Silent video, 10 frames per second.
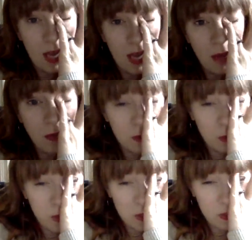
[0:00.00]
I was a
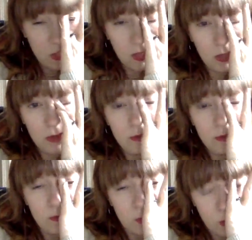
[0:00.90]
renter
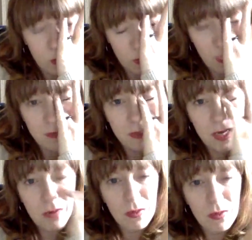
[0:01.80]
for my husband
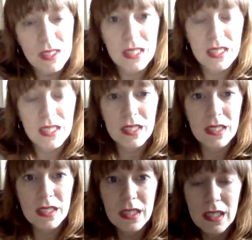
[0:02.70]
and I rented
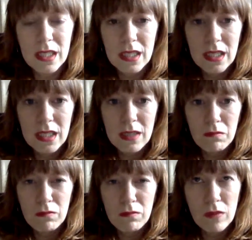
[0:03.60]

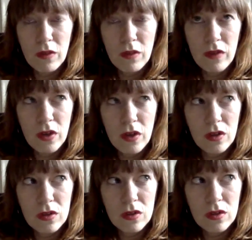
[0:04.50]
the
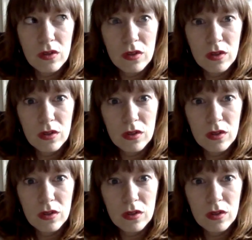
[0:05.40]
first,